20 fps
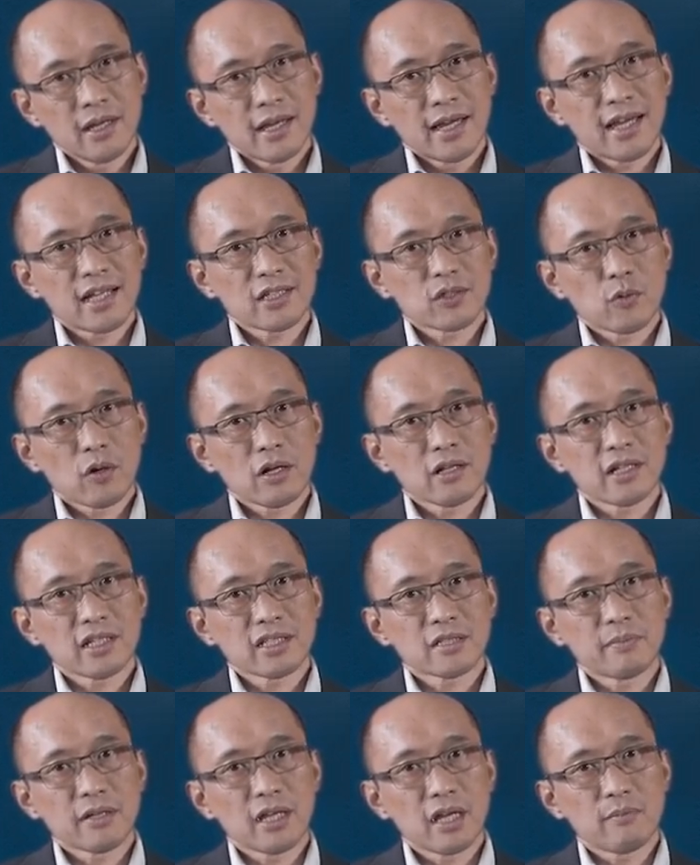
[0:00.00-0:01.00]
as well
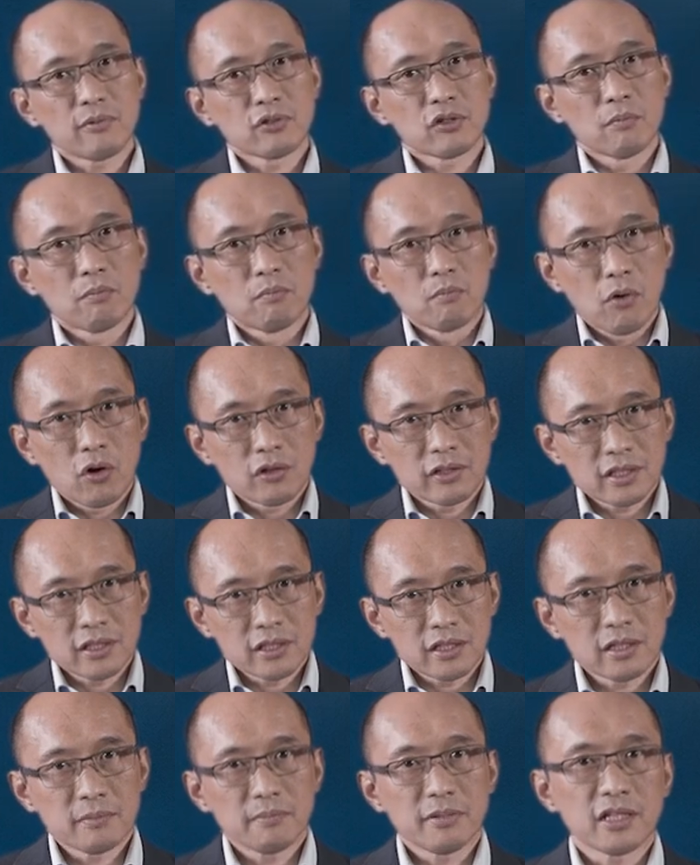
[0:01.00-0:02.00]
as being able to
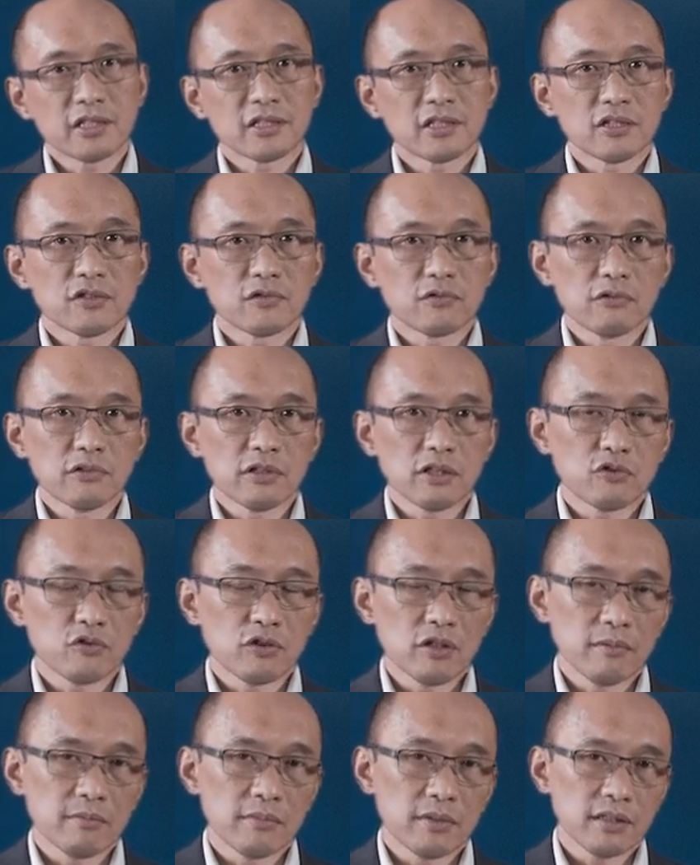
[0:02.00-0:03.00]
monitor patients through the
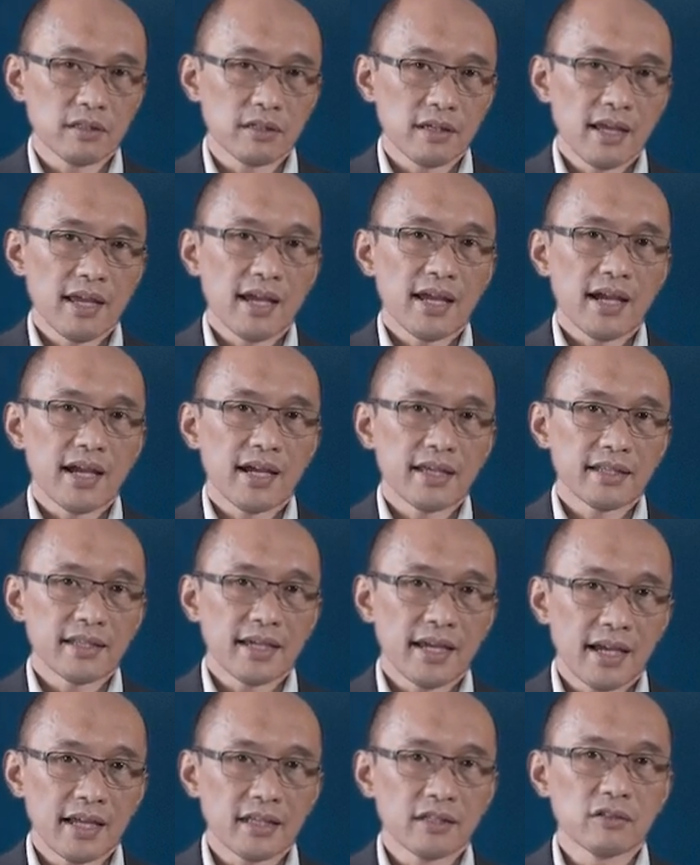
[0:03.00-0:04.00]
treatment and
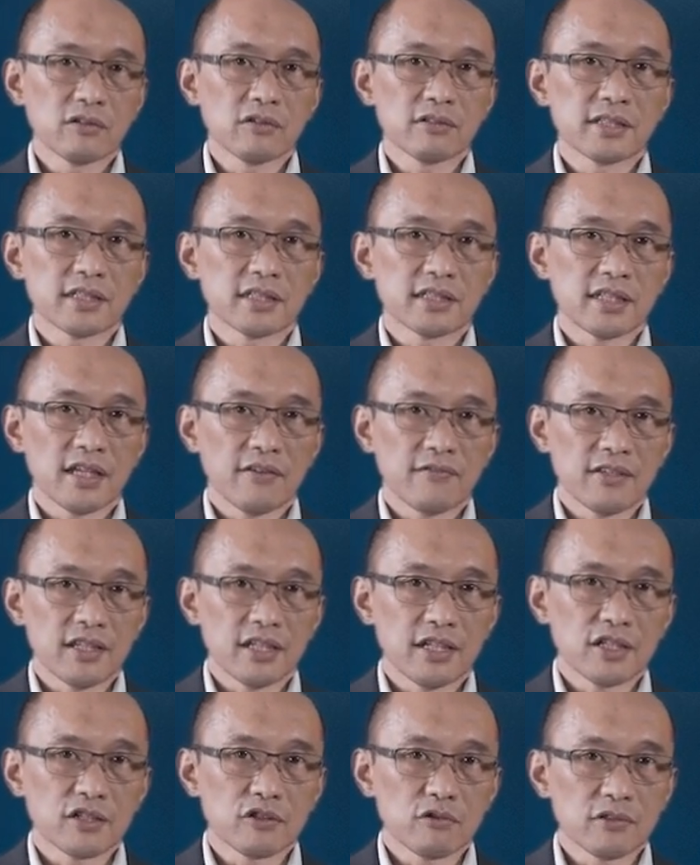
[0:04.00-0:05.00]
handle the
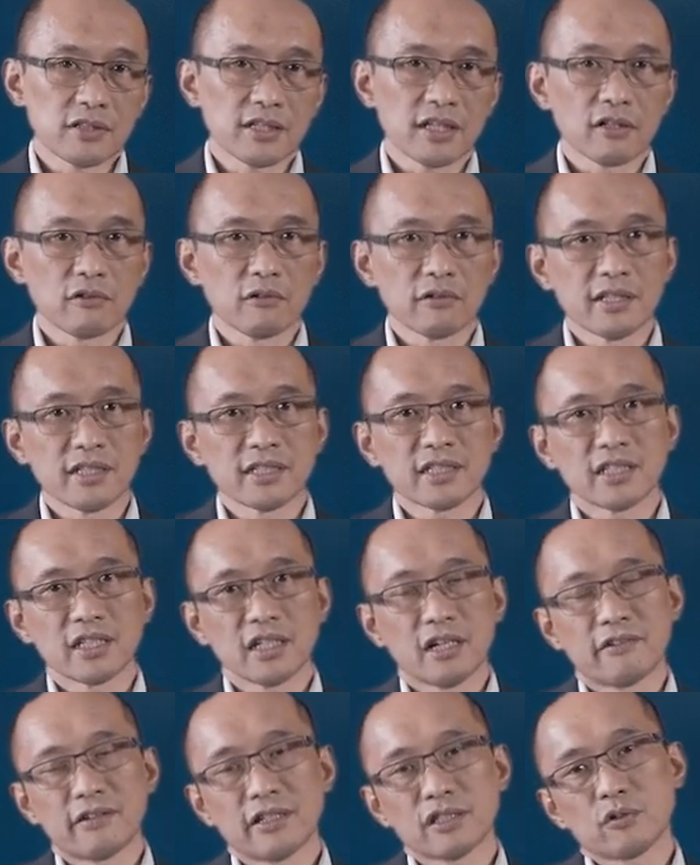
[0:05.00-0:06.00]
safety issues, including
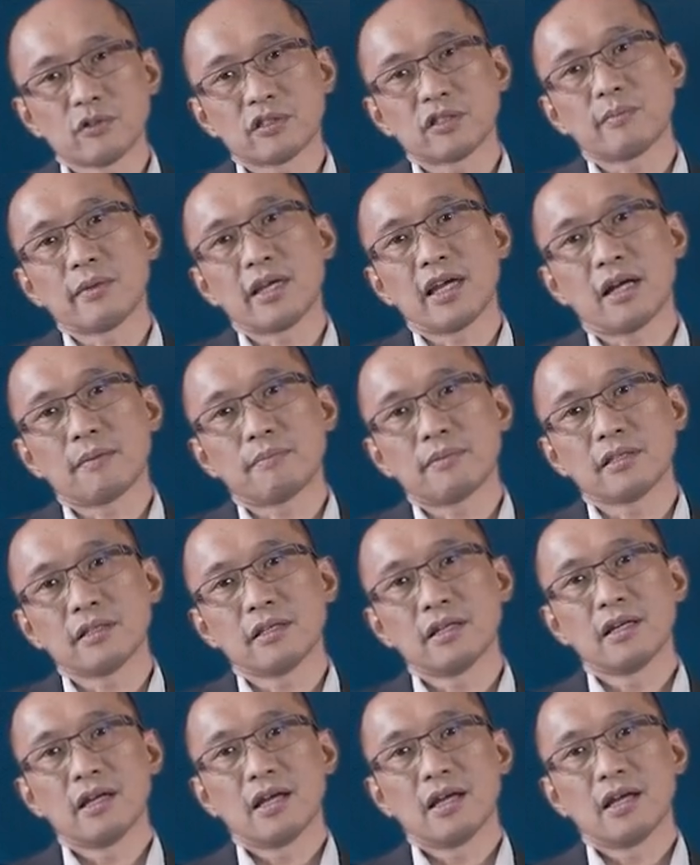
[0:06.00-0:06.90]
CRS, which may happen